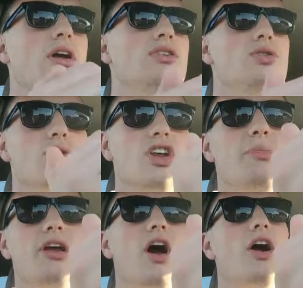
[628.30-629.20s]
Do a little
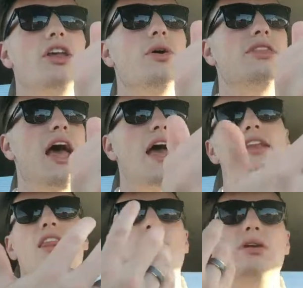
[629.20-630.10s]
bit of cardio at the
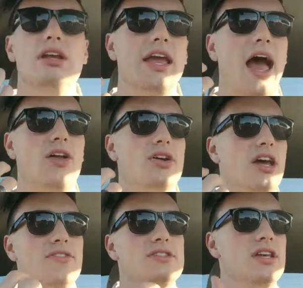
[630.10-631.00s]
end and then be in a calorie
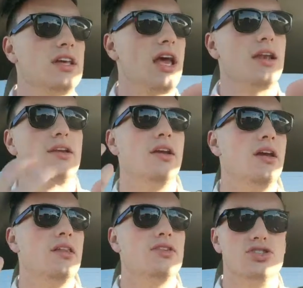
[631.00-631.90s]
deficit, and
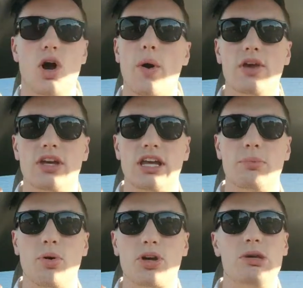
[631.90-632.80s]
there's no way you can
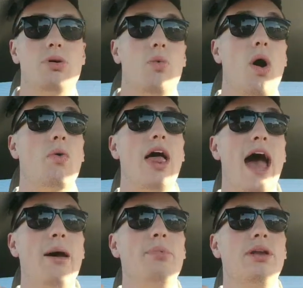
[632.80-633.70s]
get bulky. But what will
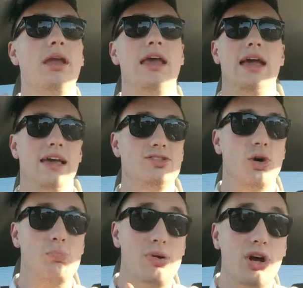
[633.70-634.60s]
happen is
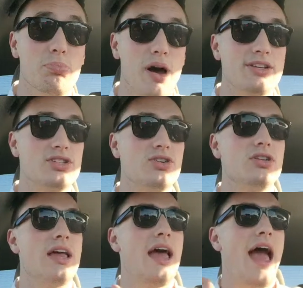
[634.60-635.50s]
you'll build
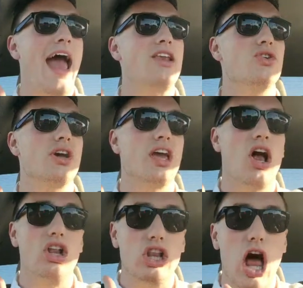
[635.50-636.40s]
muscle and you'll get
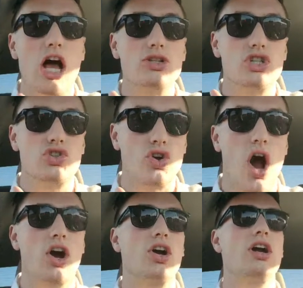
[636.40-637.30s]
a lot
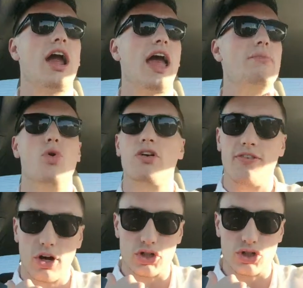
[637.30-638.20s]
stronger and more
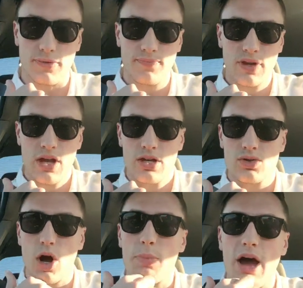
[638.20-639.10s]
functional.
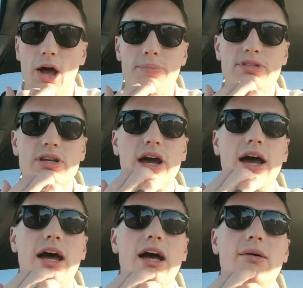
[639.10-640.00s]
So I hope I helped.
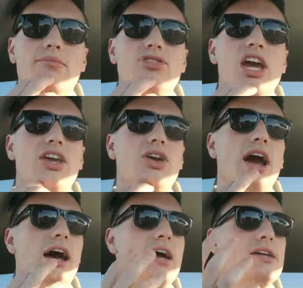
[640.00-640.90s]
Check you
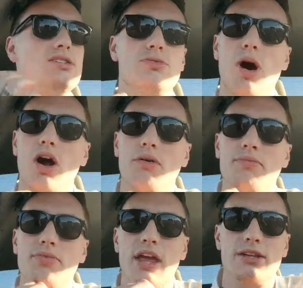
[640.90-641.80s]
guys tomorrow.
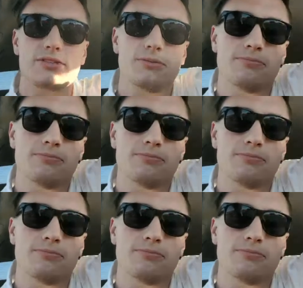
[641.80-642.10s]
Thanks.